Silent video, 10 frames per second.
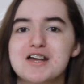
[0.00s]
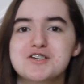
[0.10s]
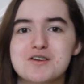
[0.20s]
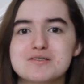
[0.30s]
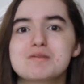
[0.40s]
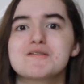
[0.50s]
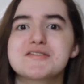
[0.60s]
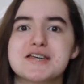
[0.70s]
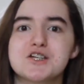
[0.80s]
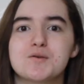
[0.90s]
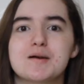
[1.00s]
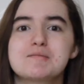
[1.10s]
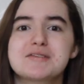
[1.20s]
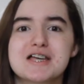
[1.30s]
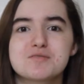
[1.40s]
shows and movies that you were
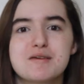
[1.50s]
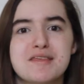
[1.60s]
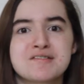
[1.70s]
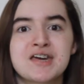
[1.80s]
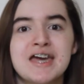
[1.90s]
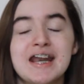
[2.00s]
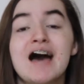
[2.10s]
obsessed with as a kid